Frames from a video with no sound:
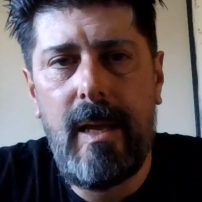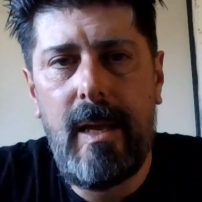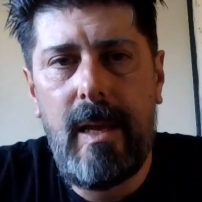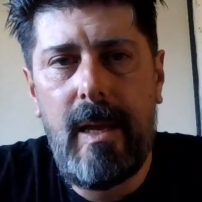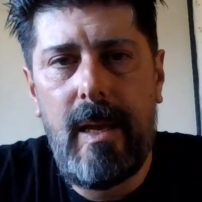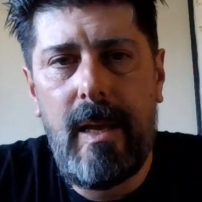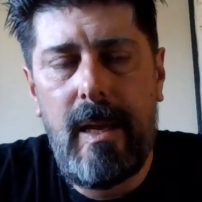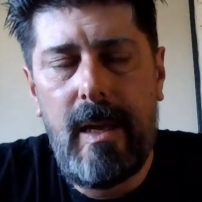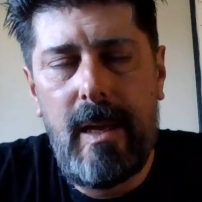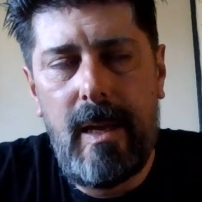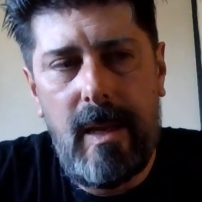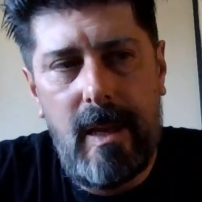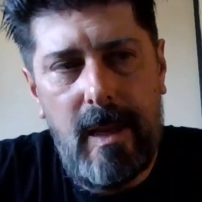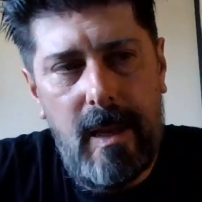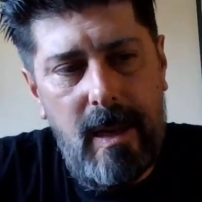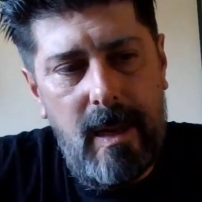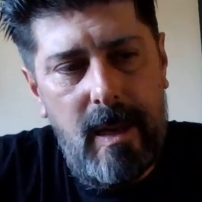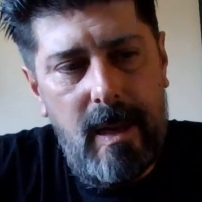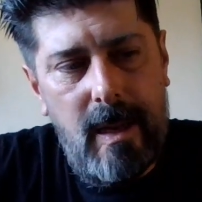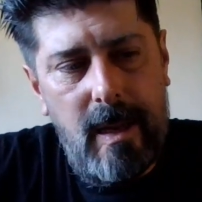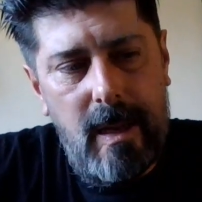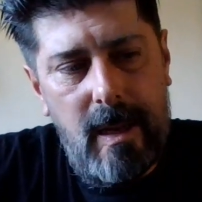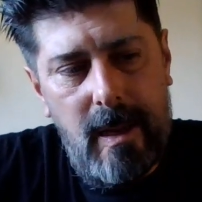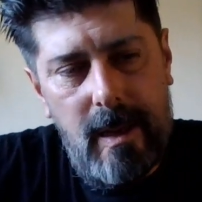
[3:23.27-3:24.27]

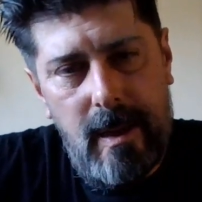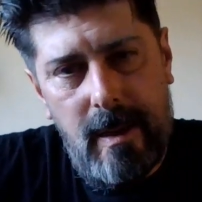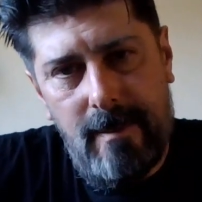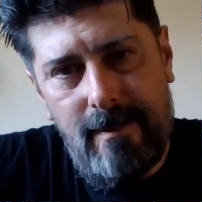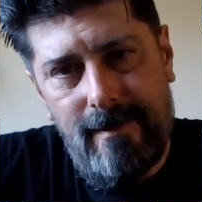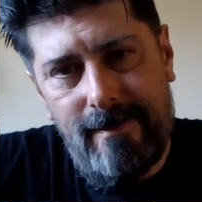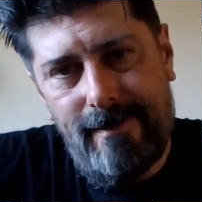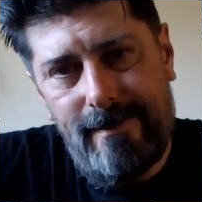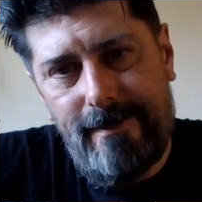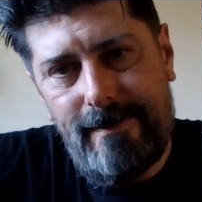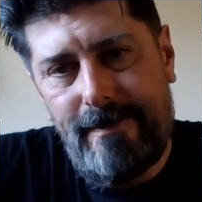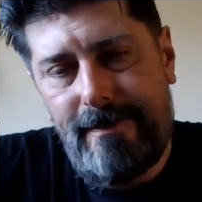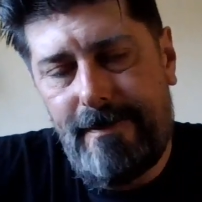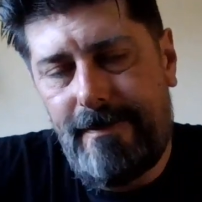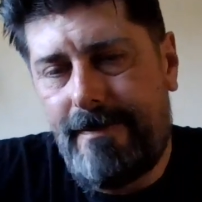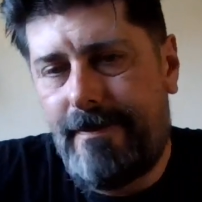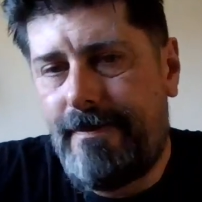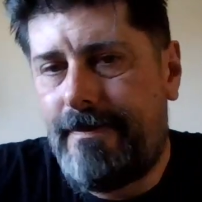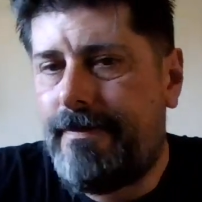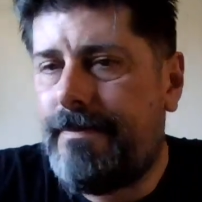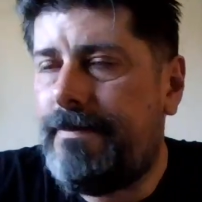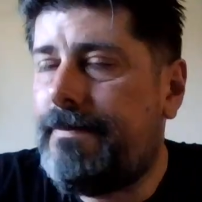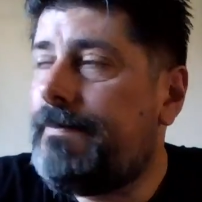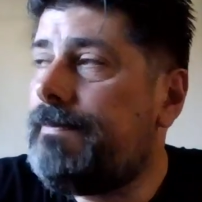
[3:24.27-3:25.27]

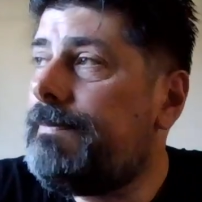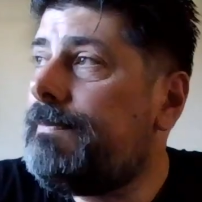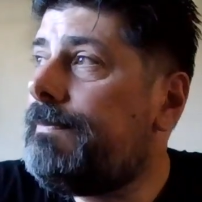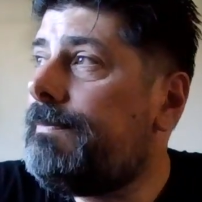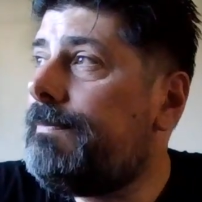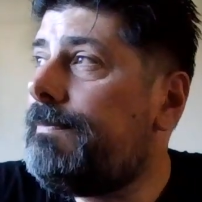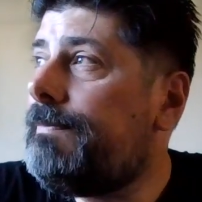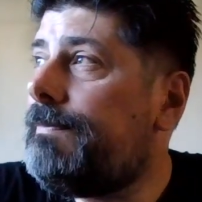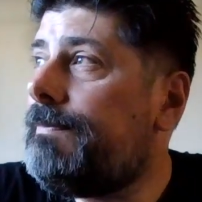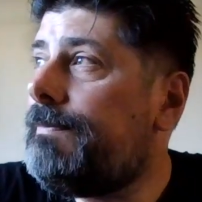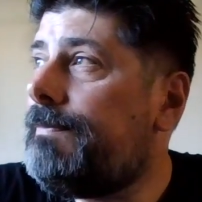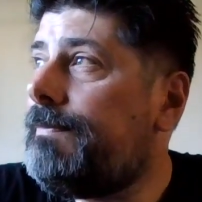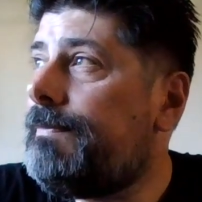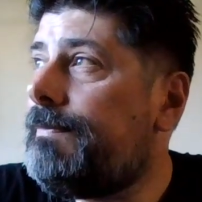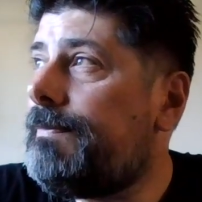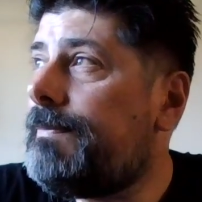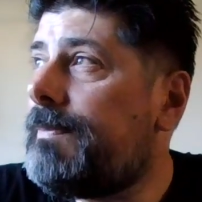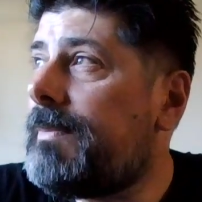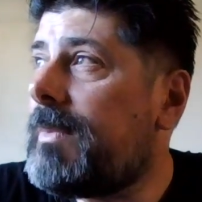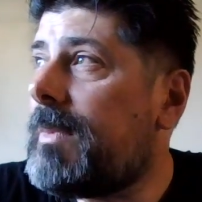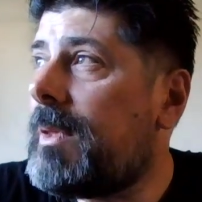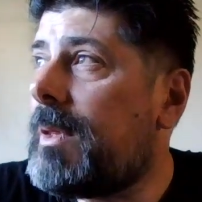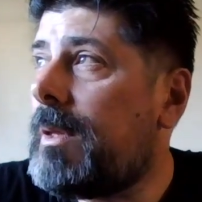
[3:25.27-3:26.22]
(silence)